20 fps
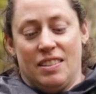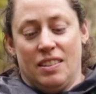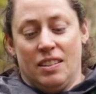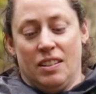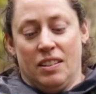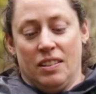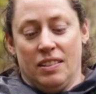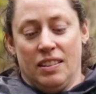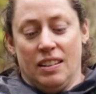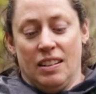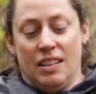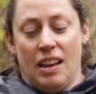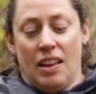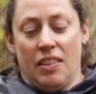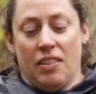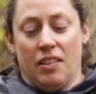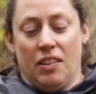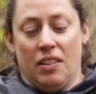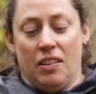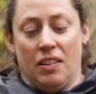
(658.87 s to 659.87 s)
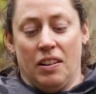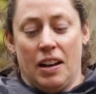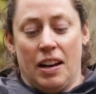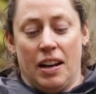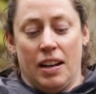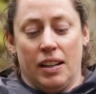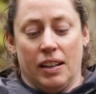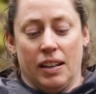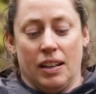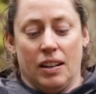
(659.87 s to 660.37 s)
Here's another
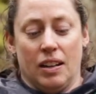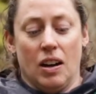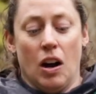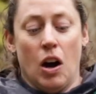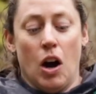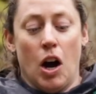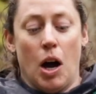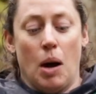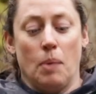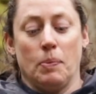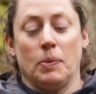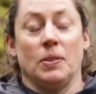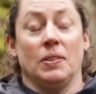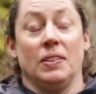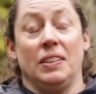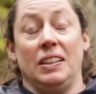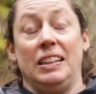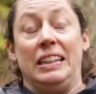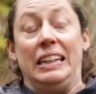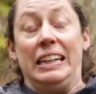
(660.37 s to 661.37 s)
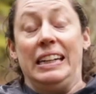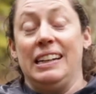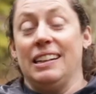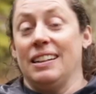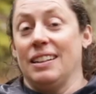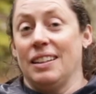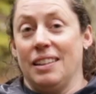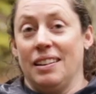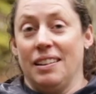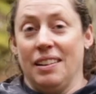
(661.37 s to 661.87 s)
commonly eaten